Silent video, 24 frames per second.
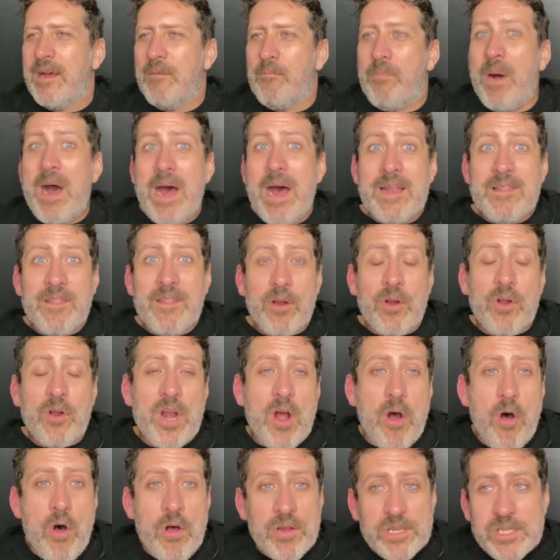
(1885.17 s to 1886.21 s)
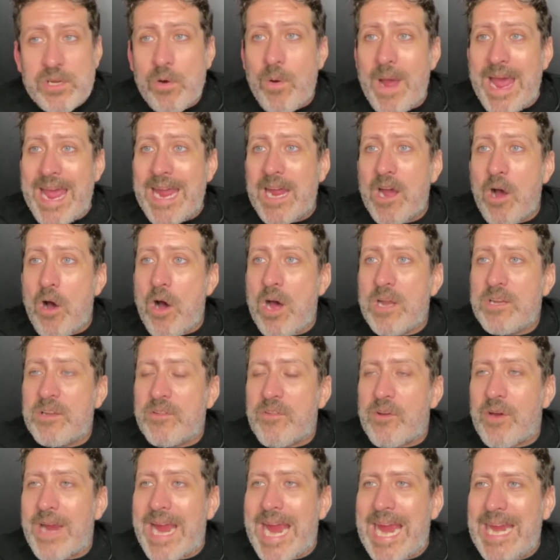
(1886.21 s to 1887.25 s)
But they're going to also hang on to
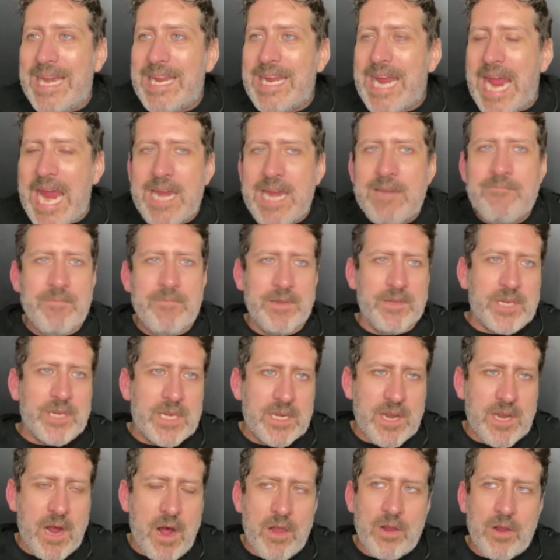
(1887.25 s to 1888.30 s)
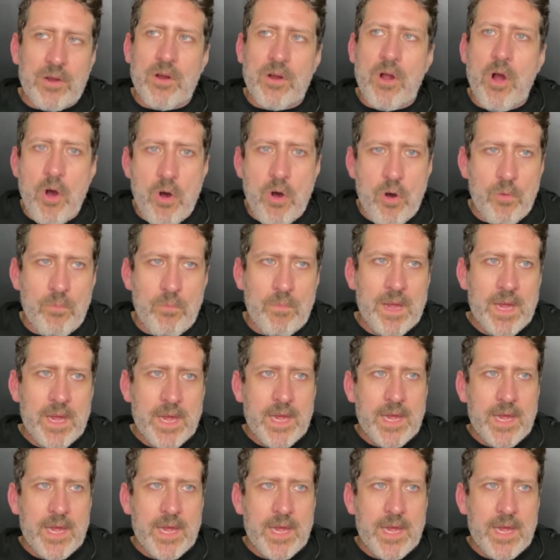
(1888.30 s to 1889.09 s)
their $88 million home